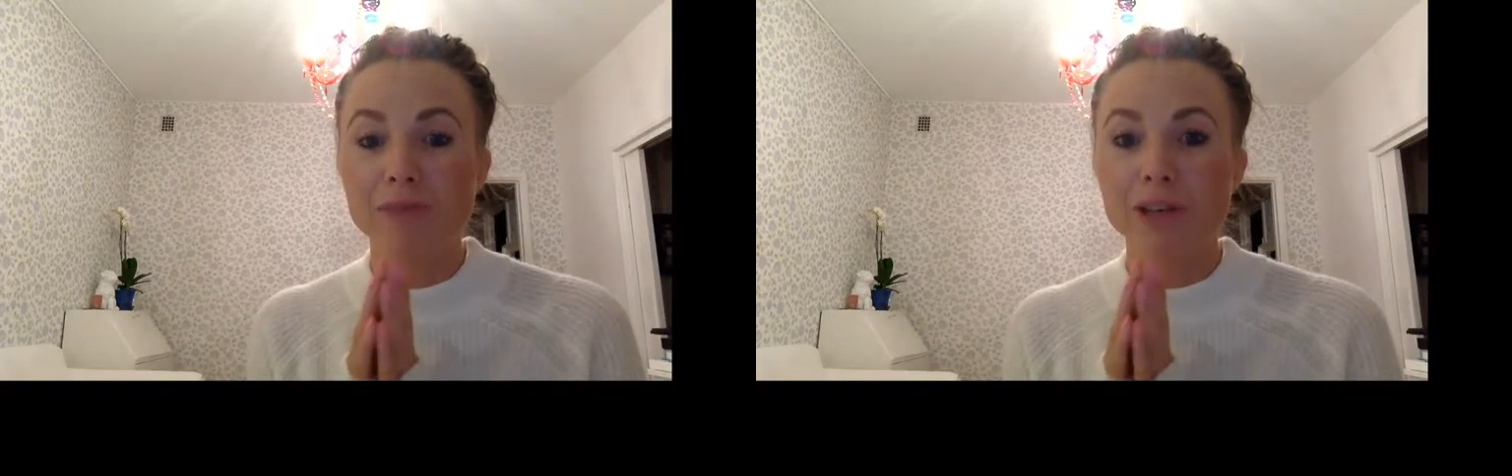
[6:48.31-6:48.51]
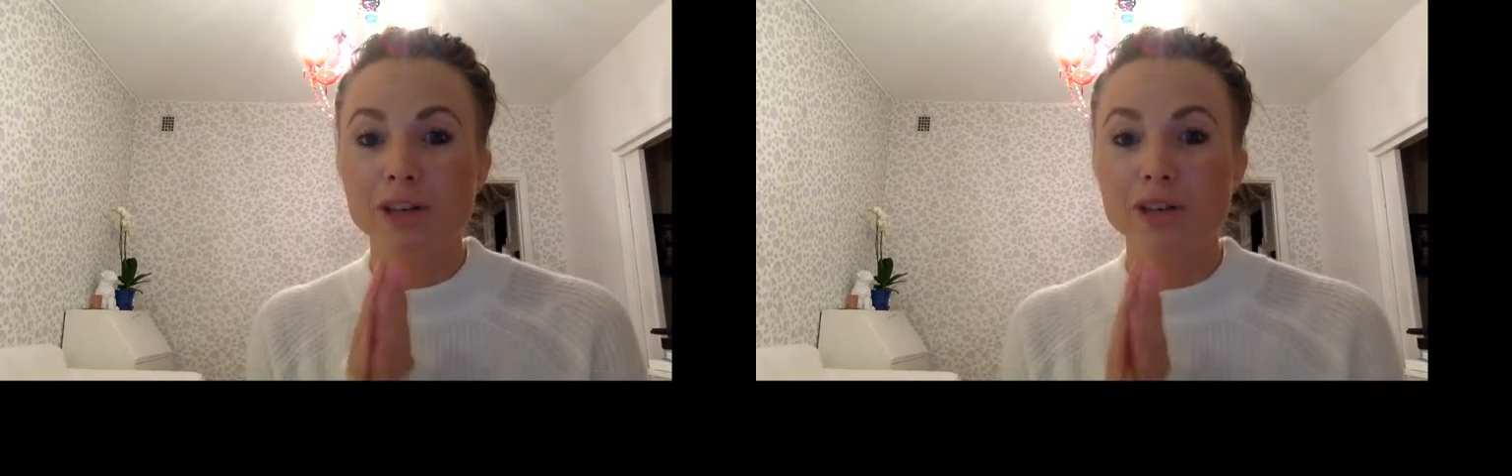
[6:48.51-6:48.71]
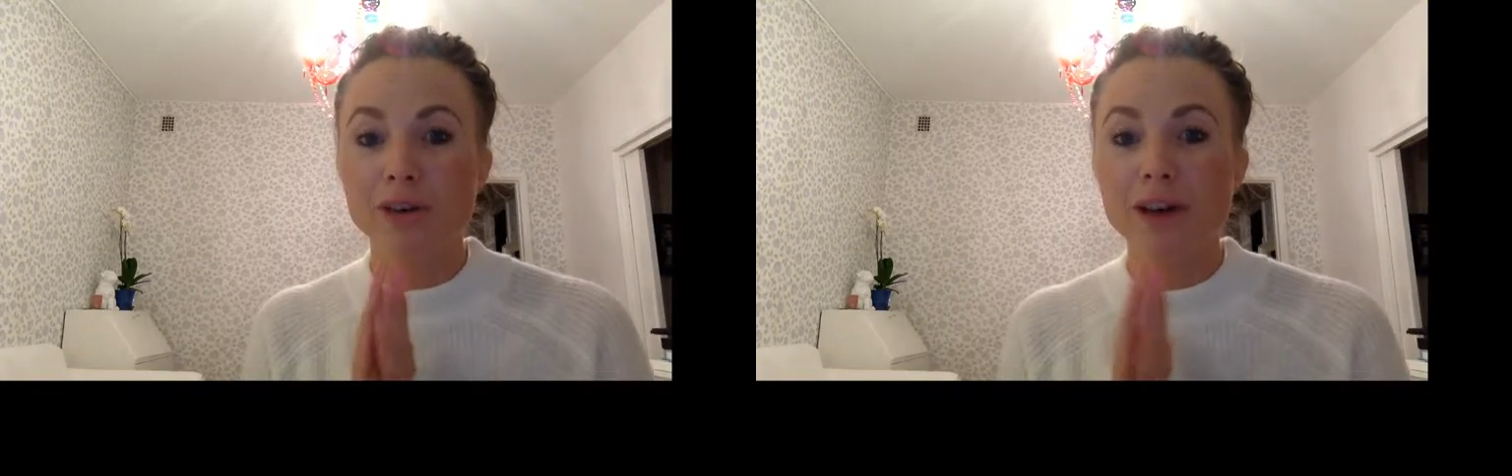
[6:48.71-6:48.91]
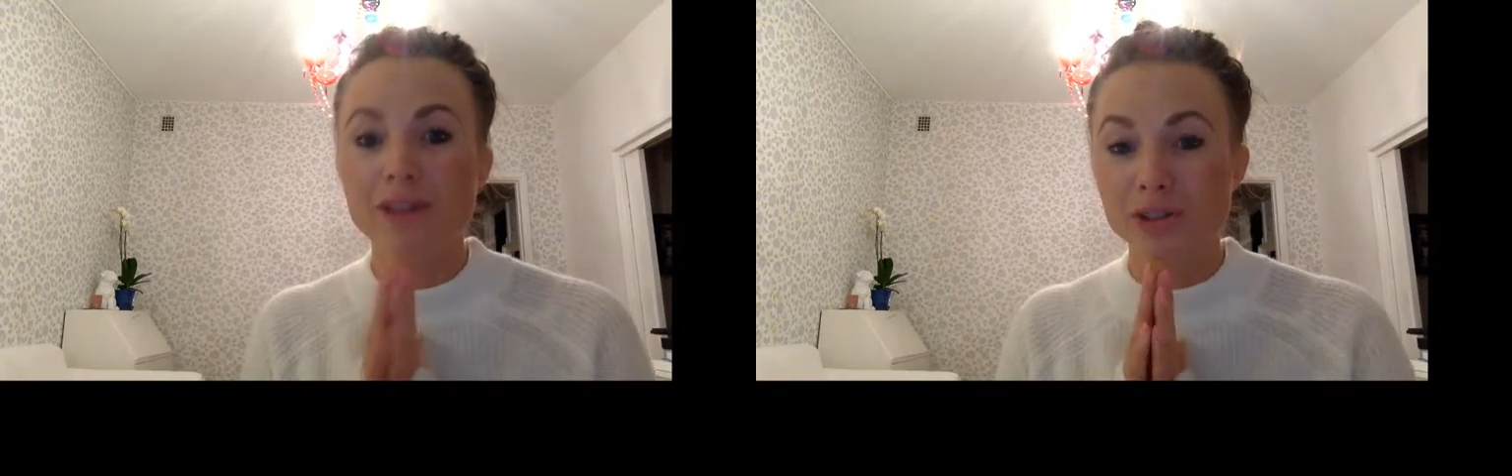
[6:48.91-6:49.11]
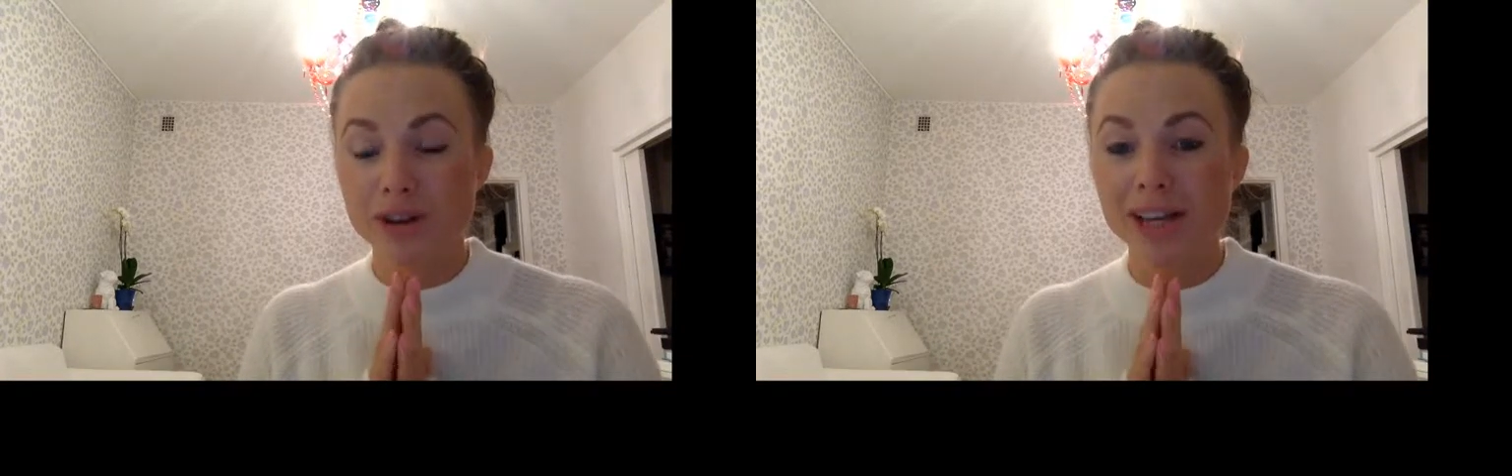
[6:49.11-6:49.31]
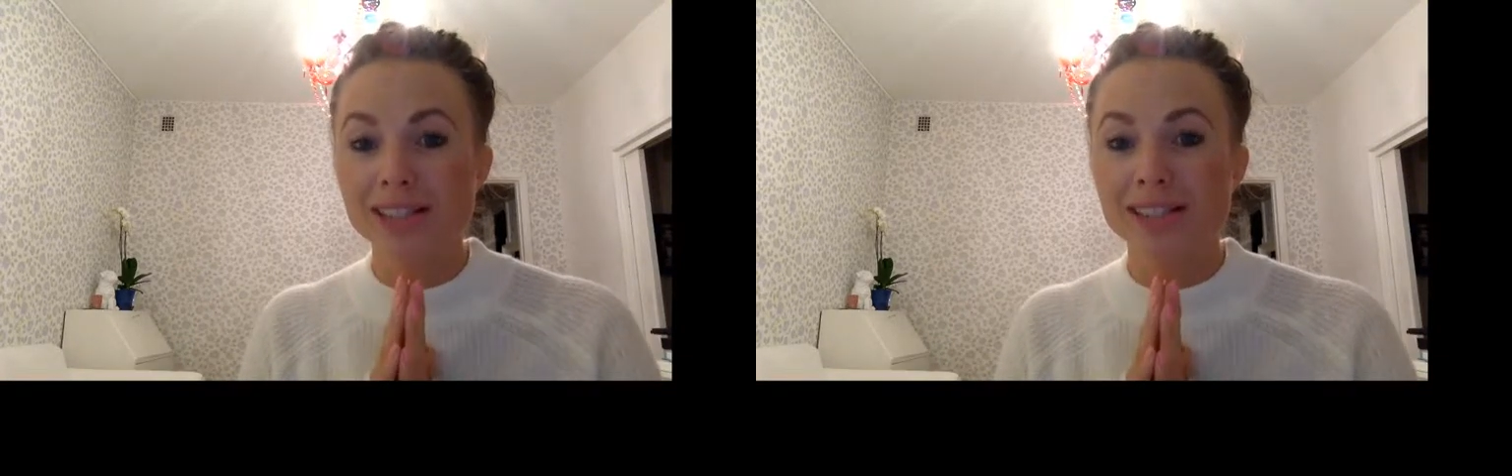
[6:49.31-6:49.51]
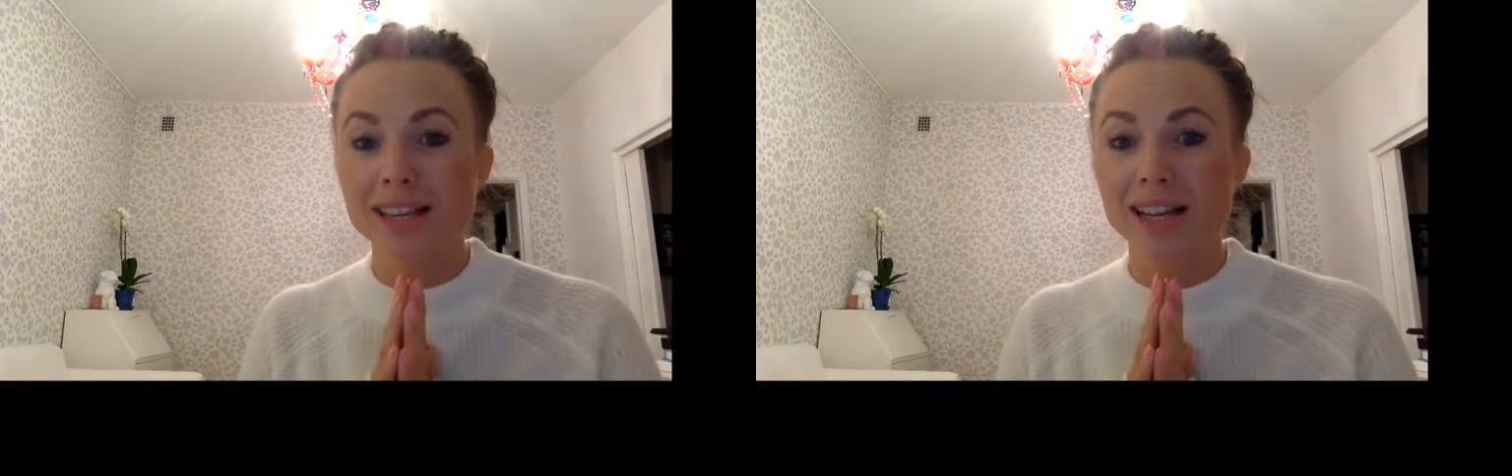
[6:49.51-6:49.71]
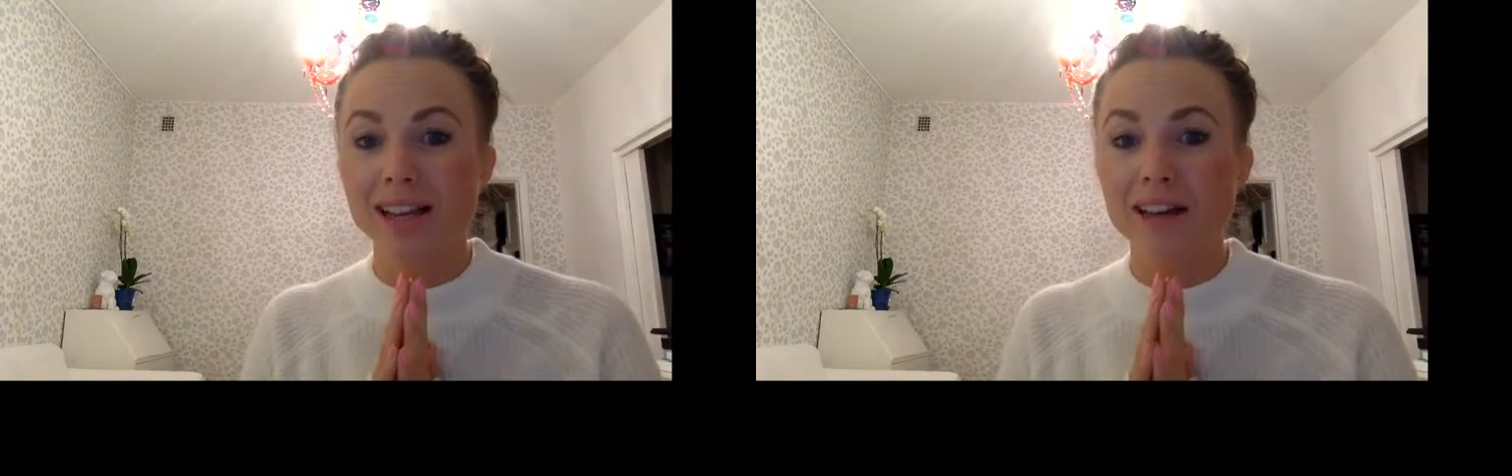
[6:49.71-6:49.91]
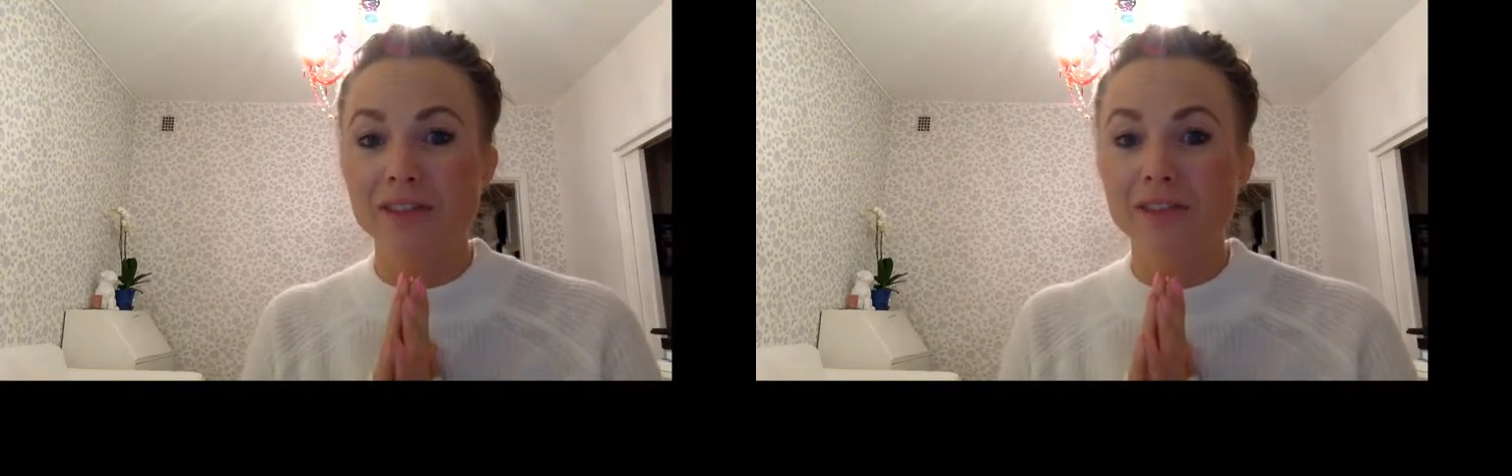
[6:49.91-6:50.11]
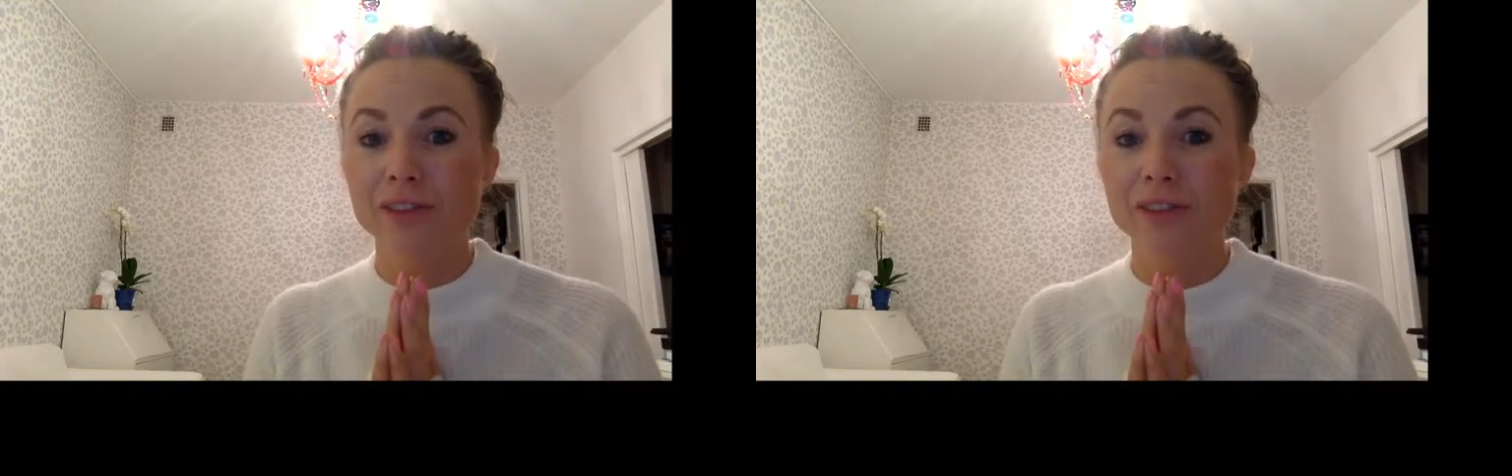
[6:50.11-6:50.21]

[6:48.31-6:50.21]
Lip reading: because you have attracted that life.